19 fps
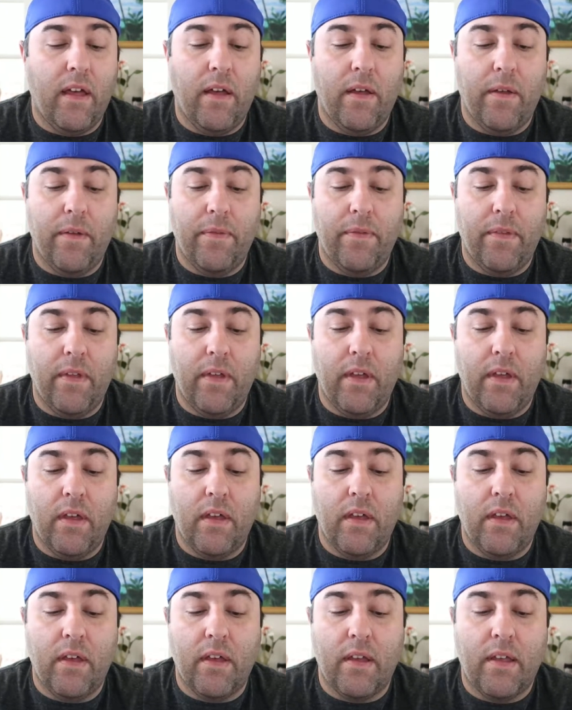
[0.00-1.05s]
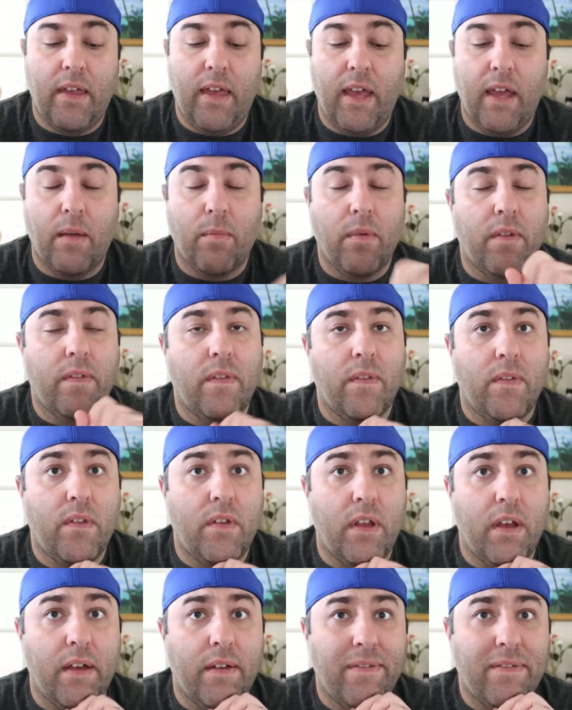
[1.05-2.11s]
um, the cameras and
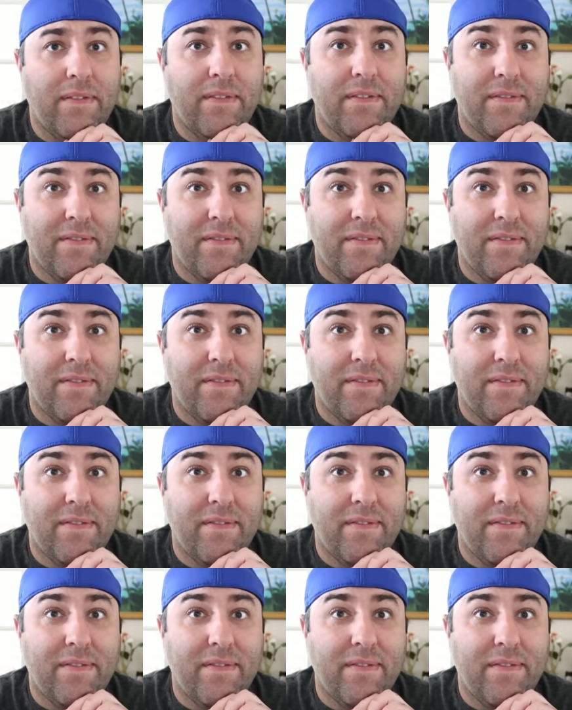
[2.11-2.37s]
stuff.